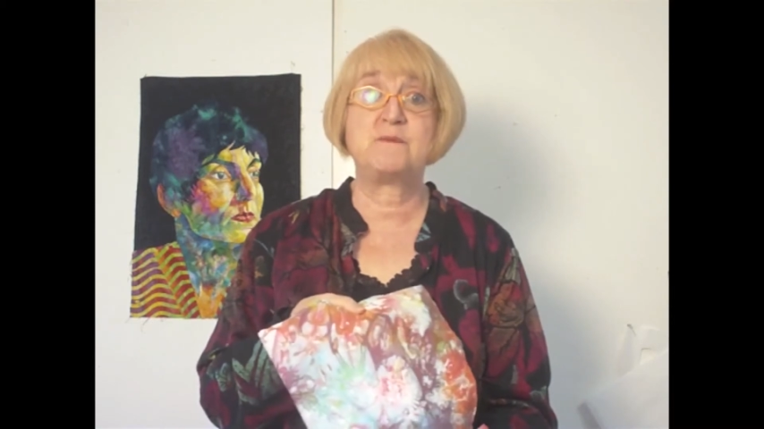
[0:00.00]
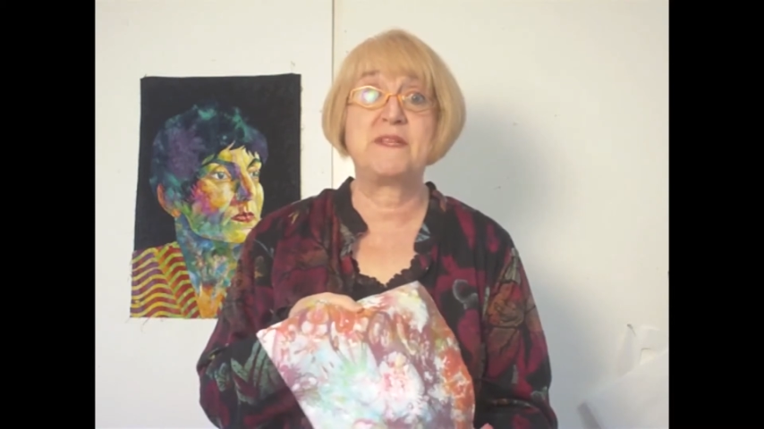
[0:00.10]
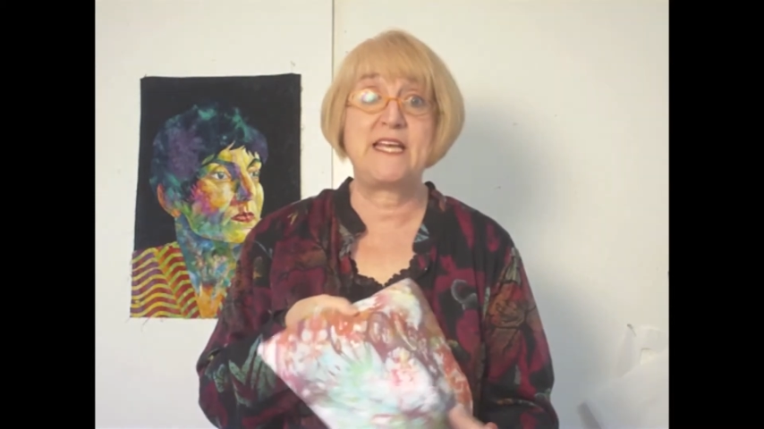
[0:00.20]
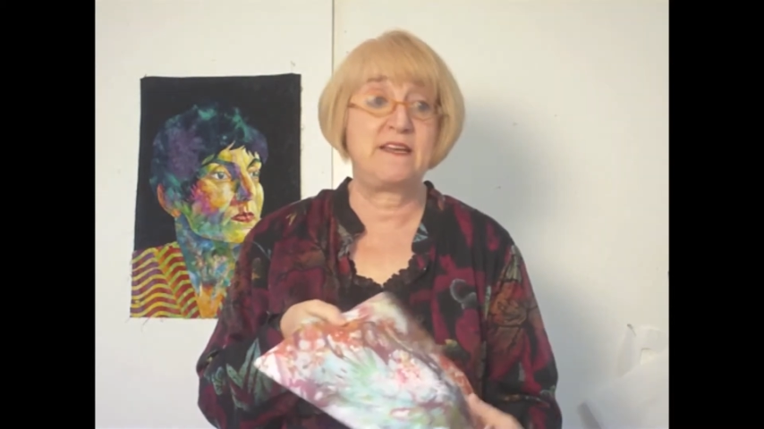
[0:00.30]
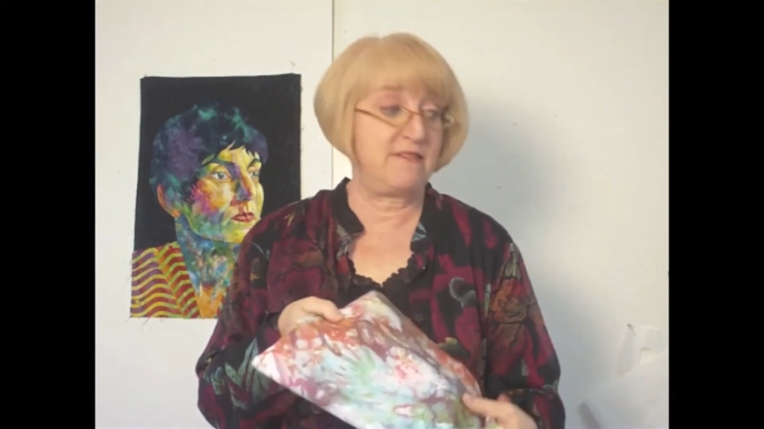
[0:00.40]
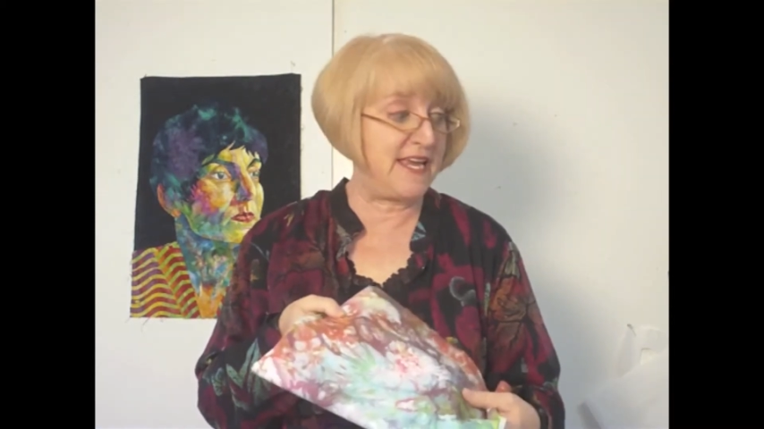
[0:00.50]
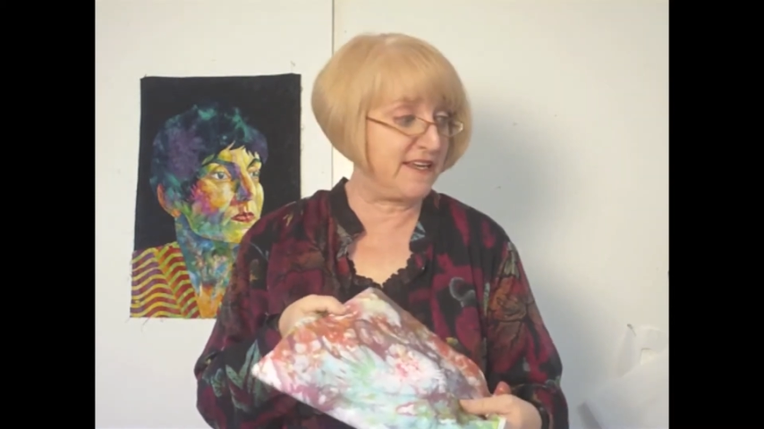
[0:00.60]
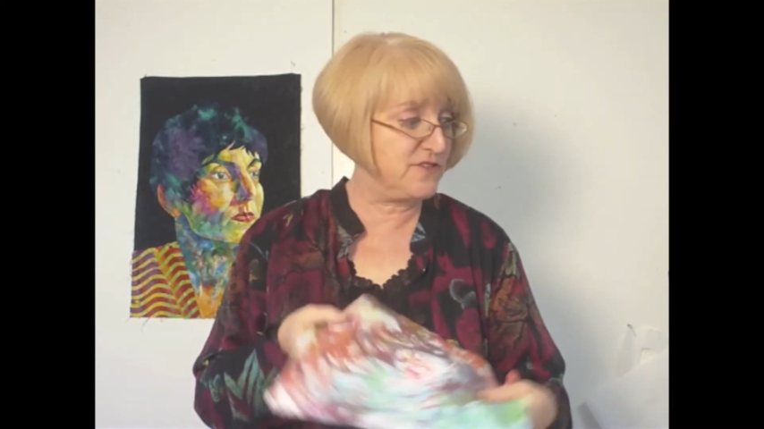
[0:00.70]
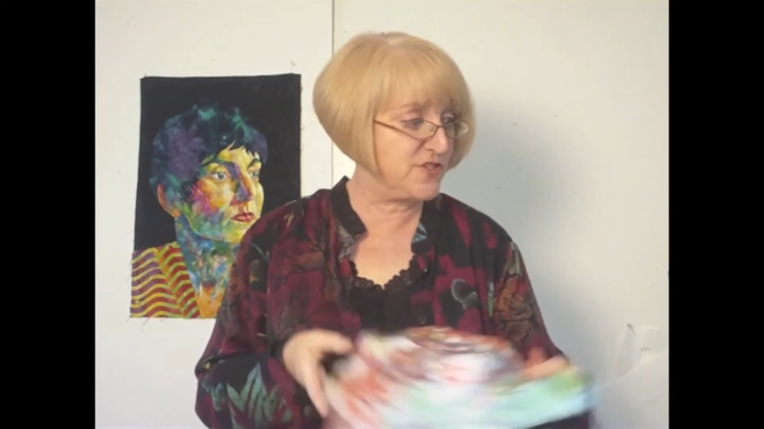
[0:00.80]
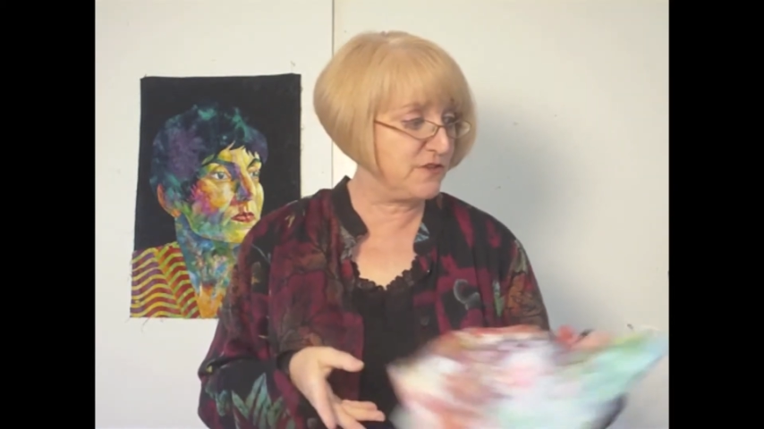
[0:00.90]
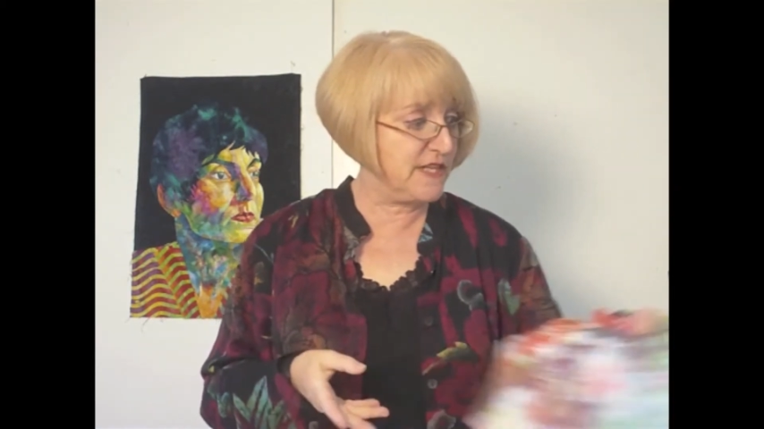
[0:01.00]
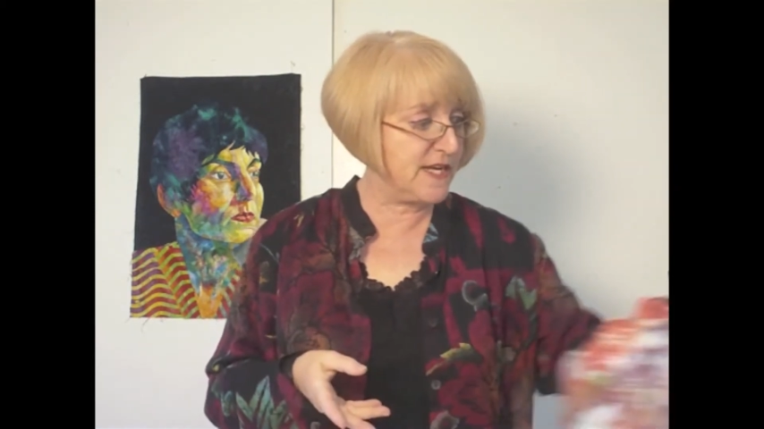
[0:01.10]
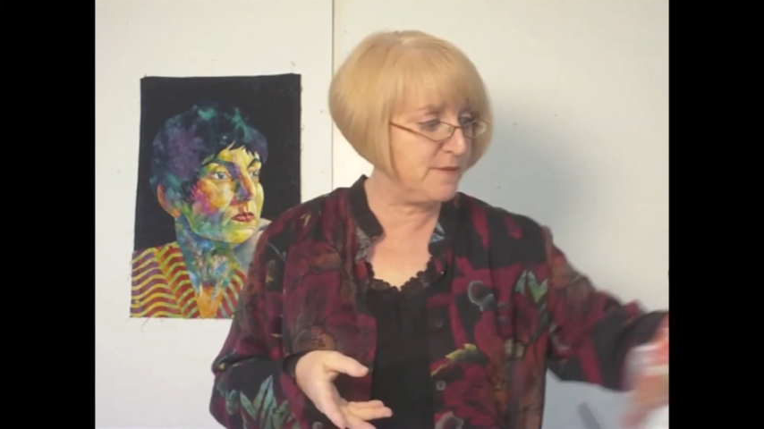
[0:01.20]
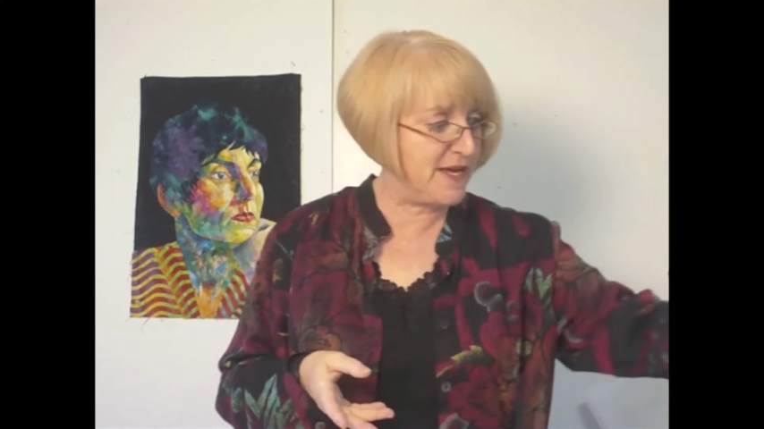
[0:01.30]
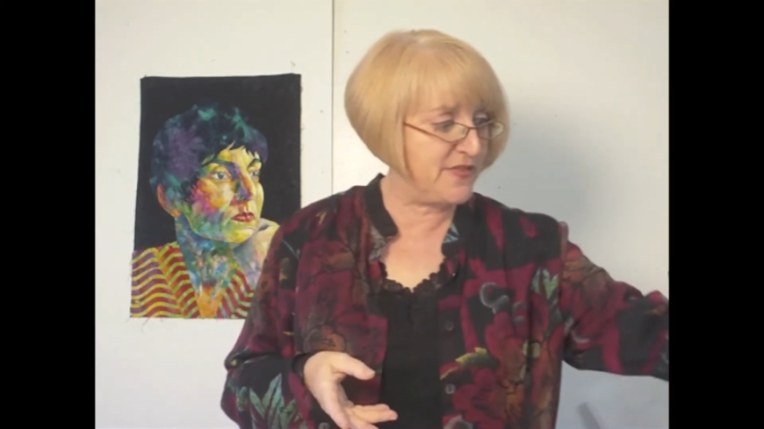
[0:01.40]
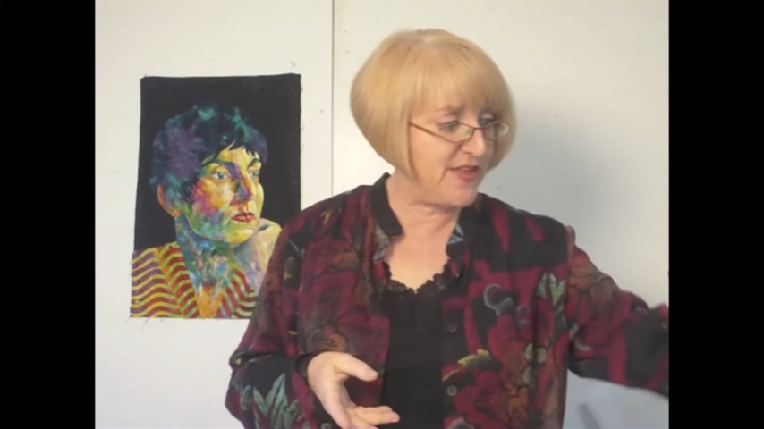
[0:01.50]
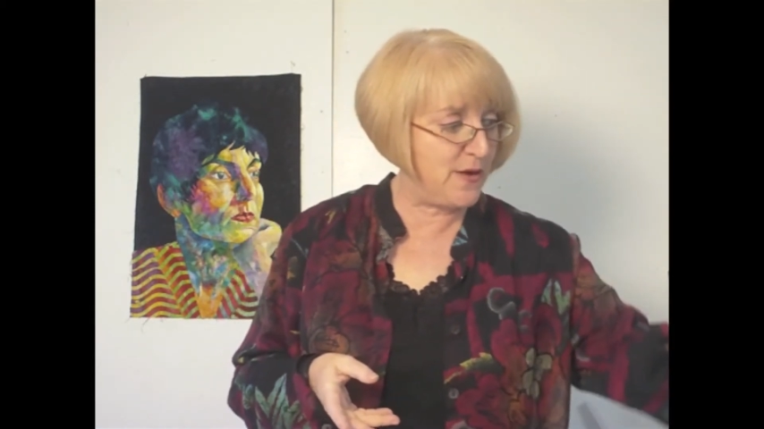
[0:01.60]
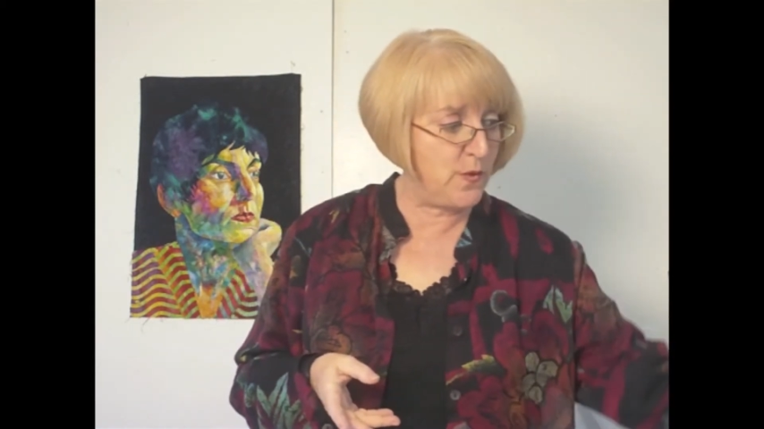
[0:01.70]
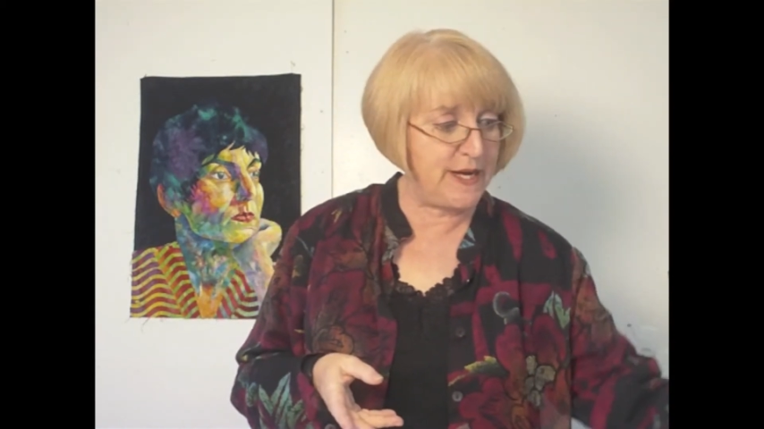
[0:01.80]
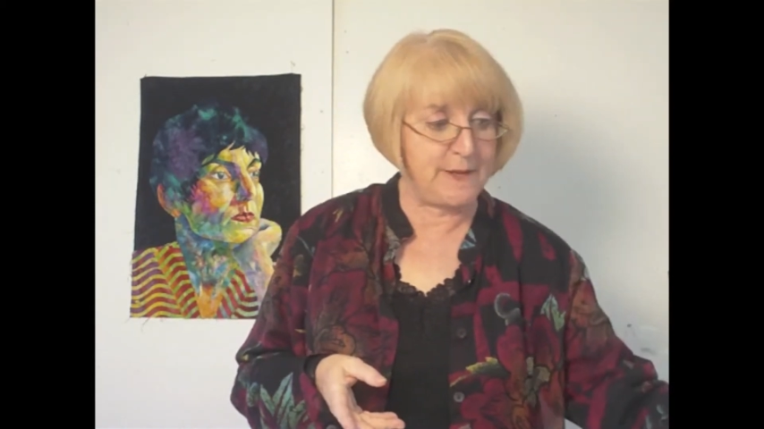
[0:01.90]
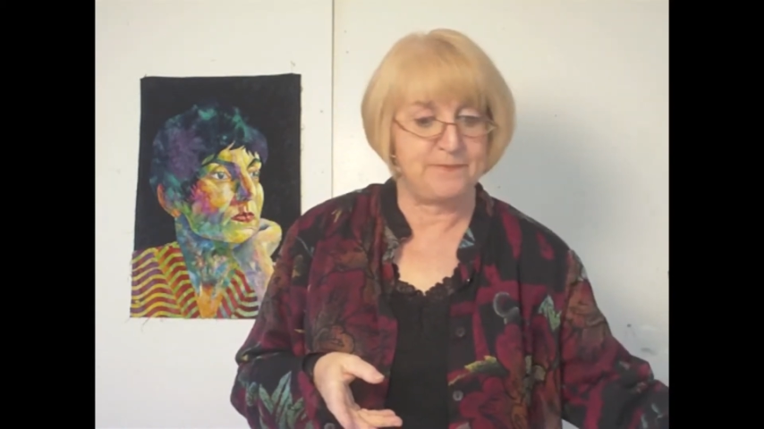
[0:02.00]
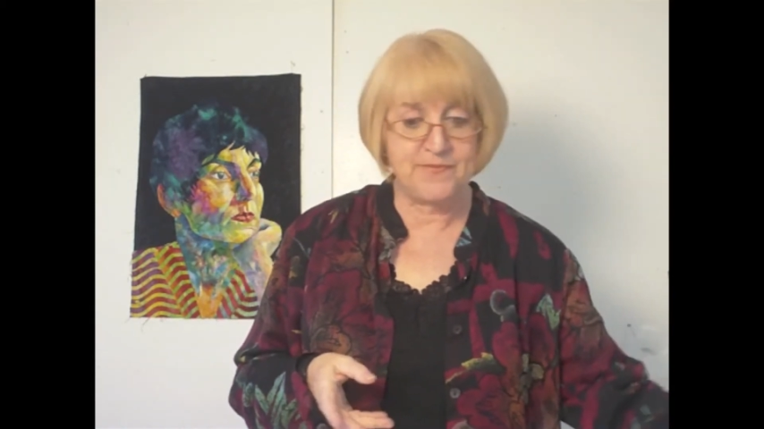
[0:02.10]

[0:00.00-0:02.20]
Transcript: but they can certainly come out that way.